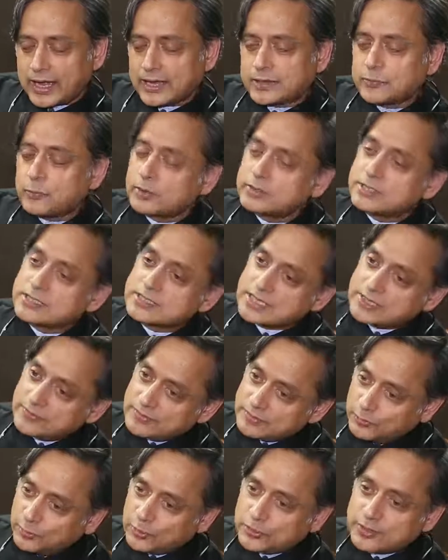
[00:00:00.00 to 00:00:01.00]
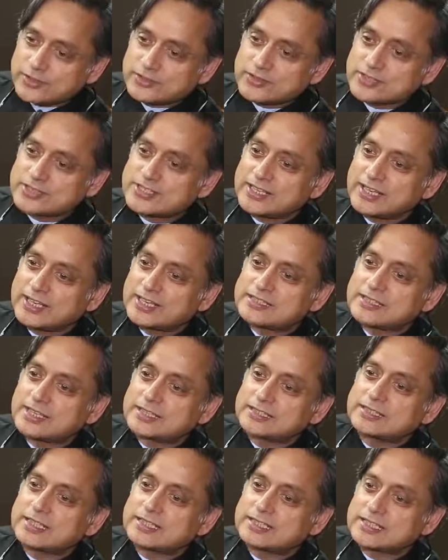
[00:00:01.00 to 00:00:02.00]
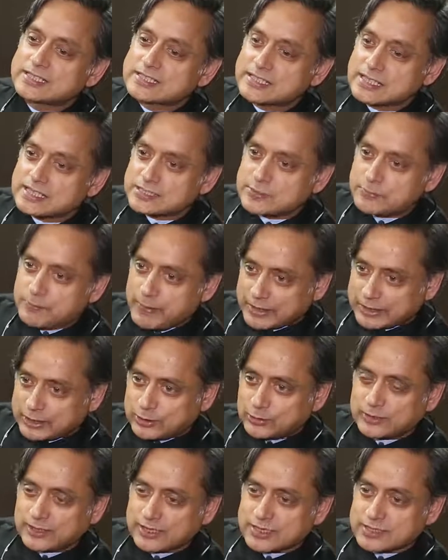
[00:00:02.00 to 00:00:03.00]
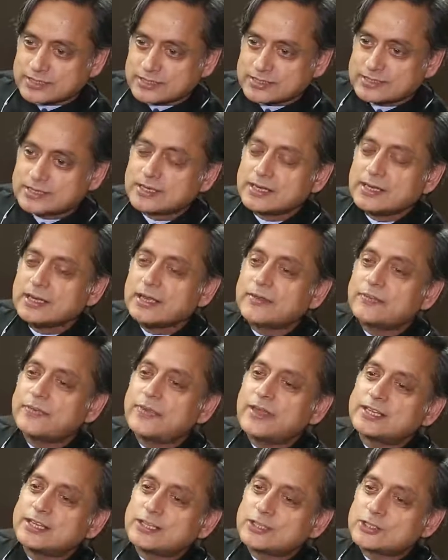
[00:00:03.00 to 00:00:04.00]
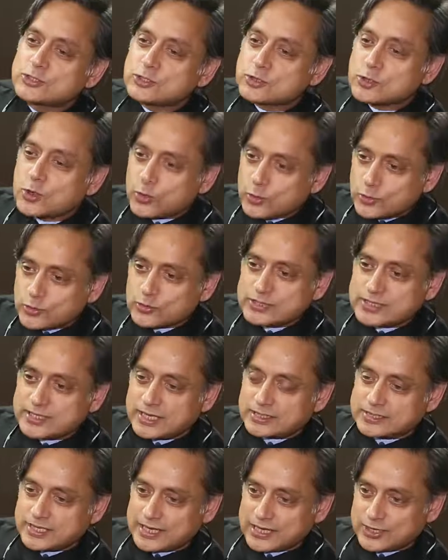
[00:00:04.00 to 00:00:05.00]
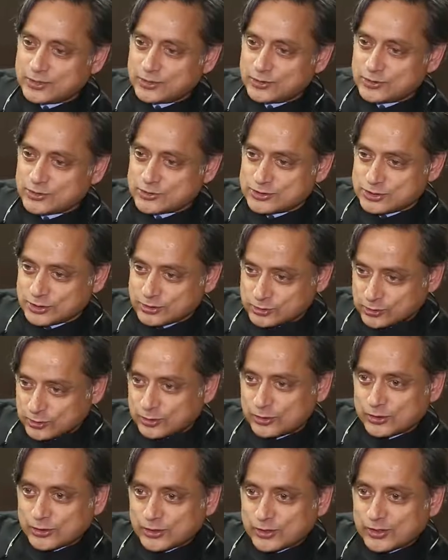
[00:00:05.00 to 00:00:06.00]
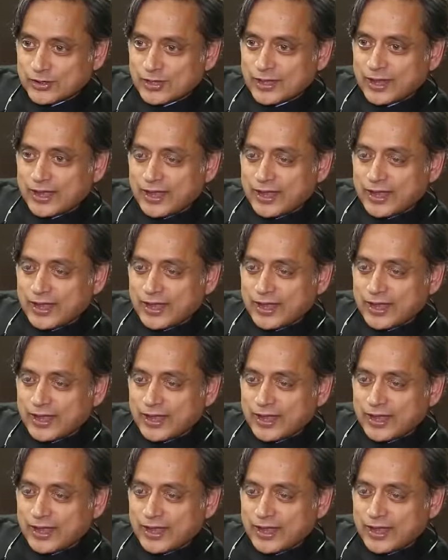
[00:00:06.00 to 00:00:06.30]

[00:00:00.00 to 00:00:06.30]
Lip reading: And what is even more interesting is that it is speculated that he chose the attack on Chittor